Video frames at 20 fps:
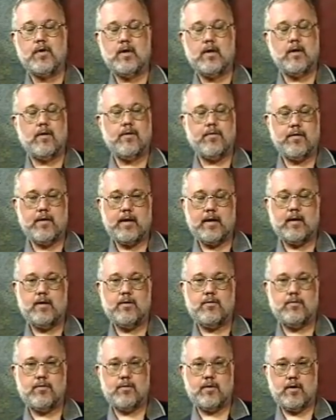Another thing
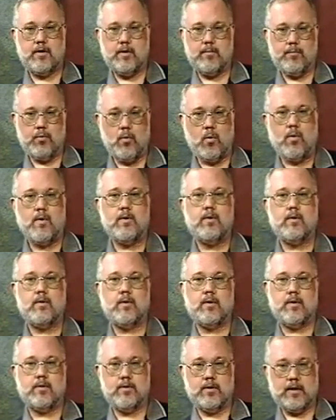that's
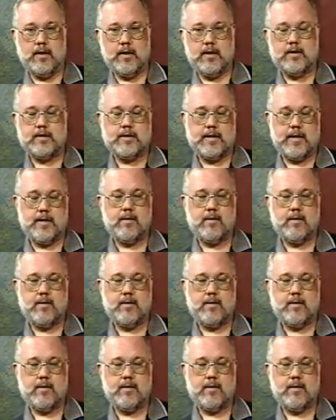important to us